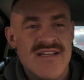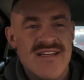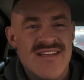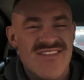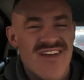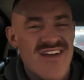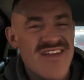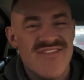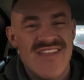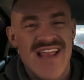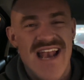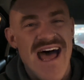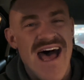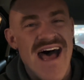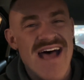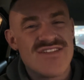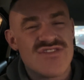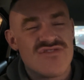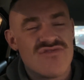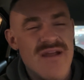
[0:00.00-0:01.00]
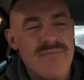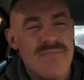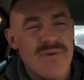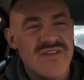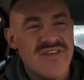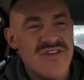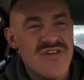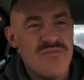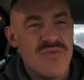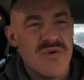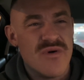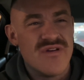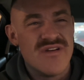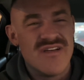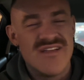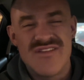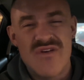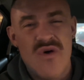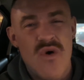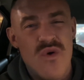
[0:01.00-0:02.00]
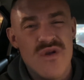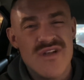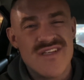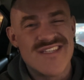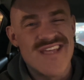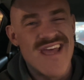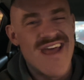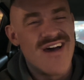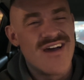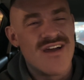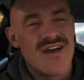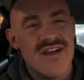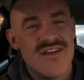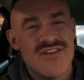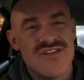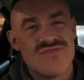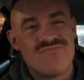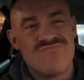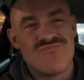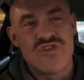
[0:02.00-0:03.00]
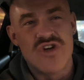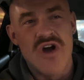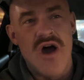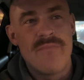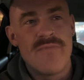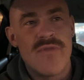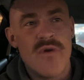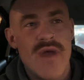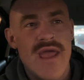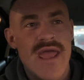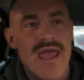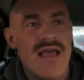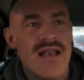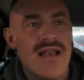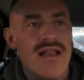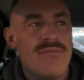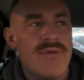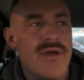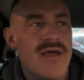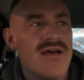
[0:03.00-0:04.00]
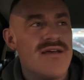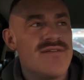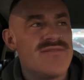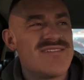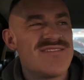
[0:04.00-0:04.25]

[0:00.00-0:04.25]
not even the last rep or two, but the whole set I kind of just dropped the weight a little bit.